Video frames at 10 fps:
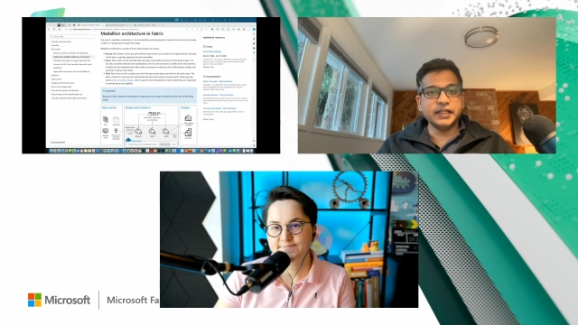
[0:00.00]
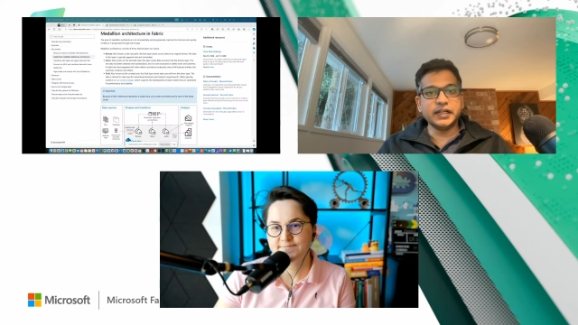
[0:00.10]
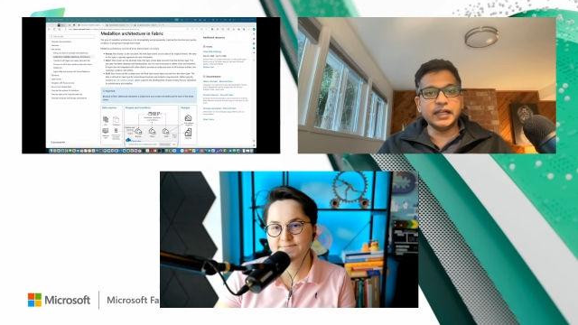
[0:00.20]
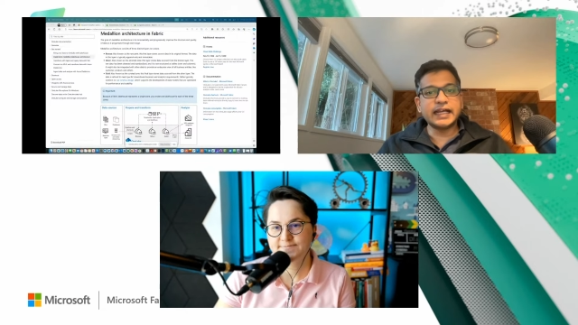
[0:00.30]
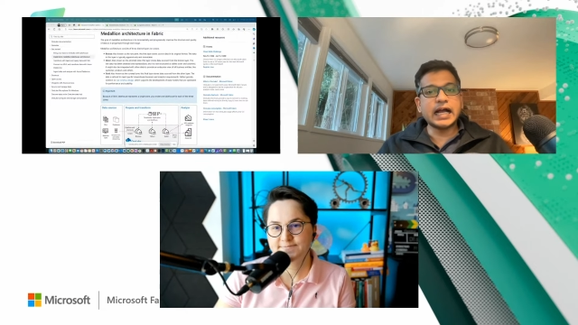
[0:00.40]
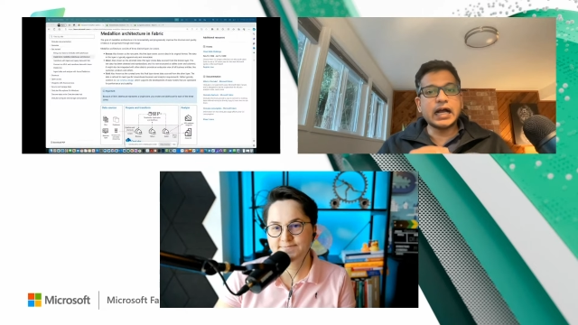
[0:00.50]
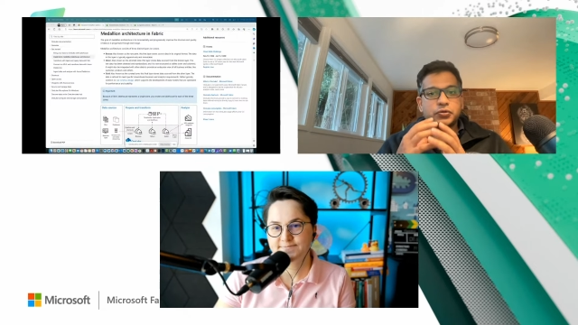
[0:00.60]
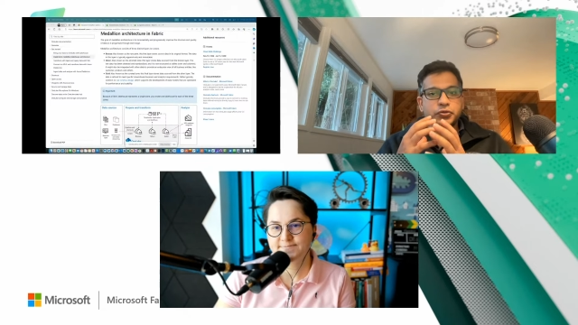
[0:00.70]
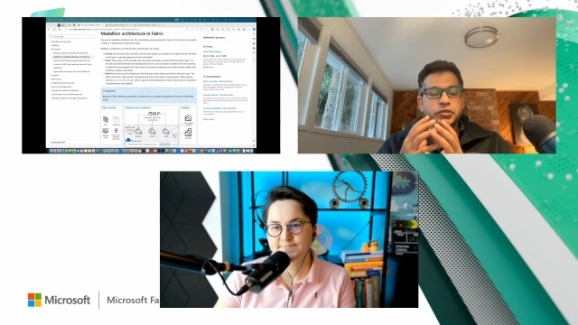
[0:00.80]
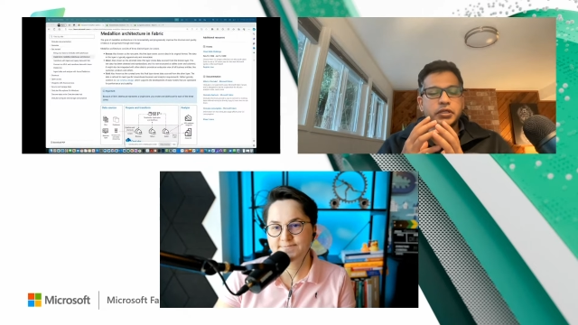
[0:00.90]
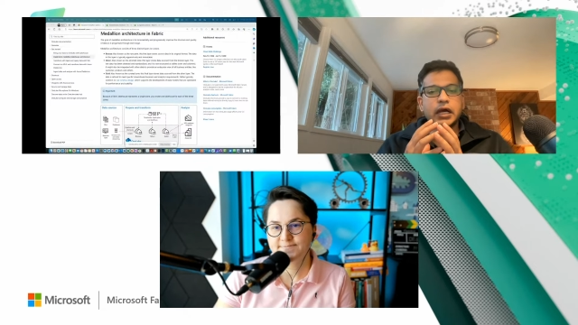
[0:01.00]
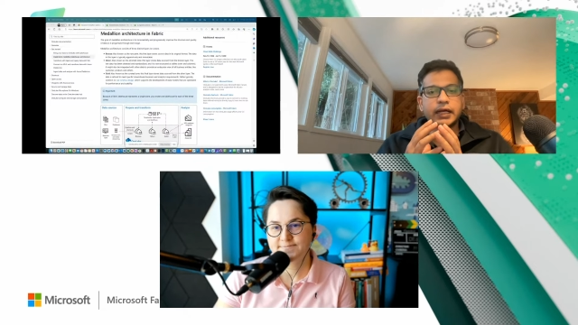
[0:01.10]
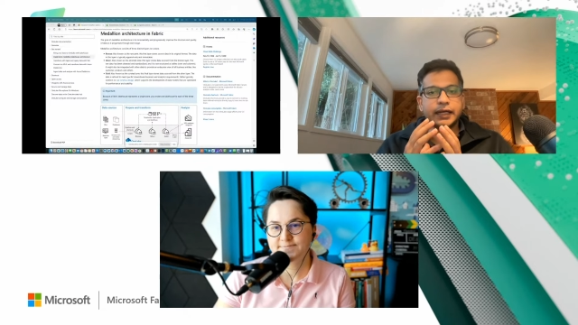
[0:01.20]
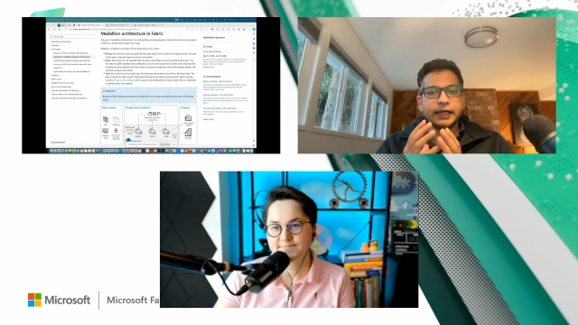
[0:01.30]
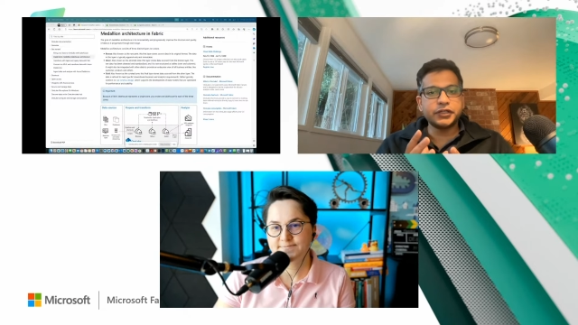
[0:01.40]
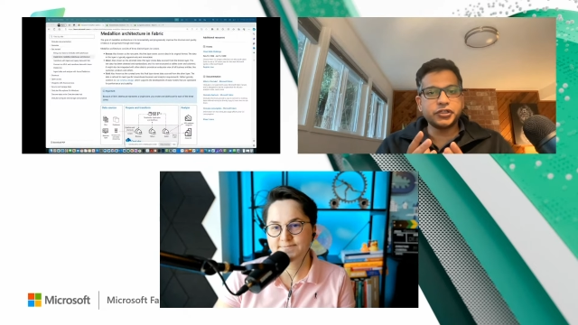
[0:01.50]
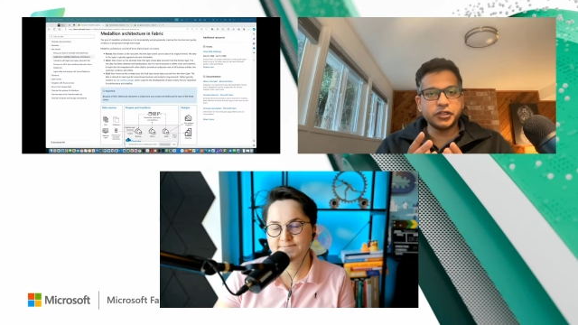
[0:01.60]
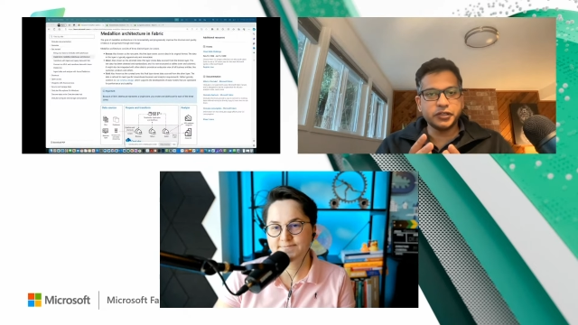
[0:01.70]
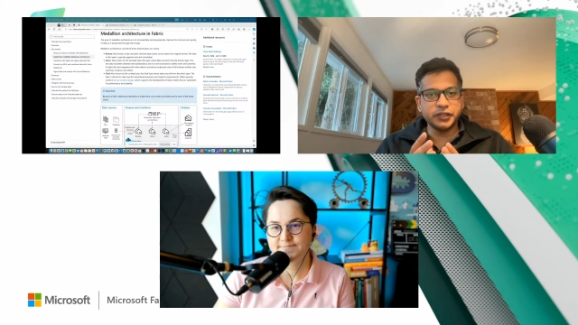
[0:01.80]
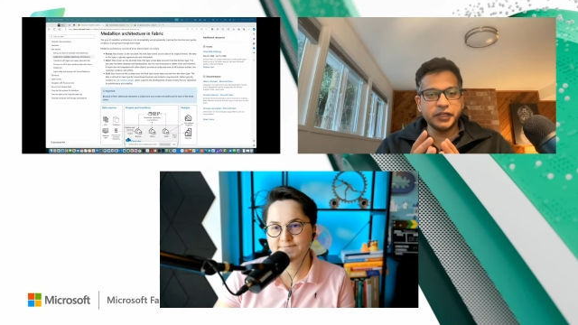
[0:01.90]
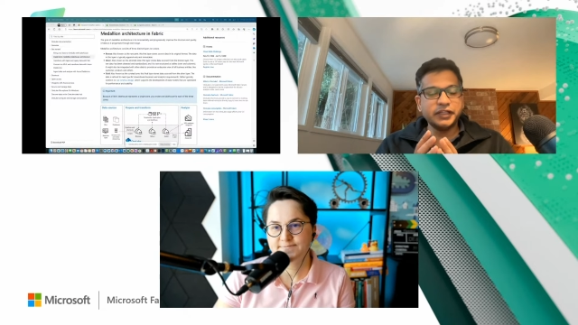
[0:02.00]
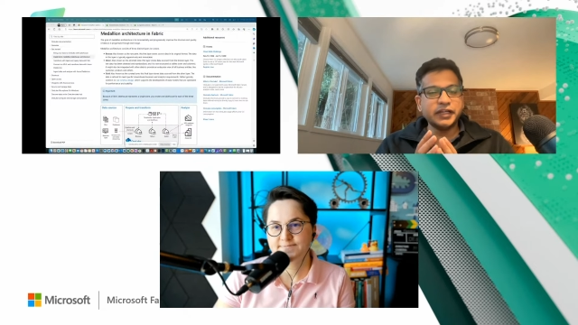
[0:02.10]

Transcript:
Speaker 1: in the lake house architecture in